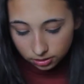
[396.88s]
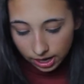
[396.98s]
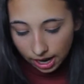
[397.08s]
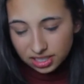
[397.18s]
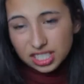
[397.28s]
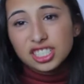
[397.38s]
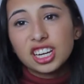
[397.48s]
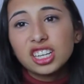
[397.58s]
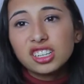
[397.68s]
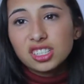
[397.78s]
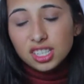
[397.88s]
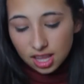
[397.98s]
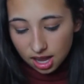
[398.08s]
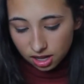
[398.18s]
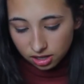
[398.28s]
Do I have to change into
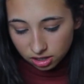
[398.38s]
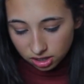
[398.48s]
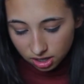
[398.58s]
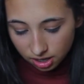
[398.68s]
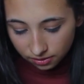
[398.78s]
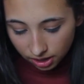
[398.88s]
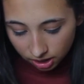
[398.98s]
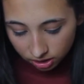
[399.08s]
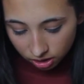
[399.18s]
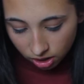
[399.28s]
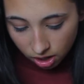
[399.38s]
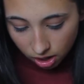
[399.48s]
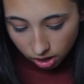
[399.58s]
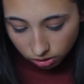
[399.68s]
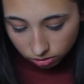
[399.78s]
that other stuff, that other,
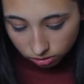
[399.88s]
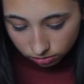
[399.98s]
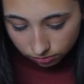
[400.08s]
oh.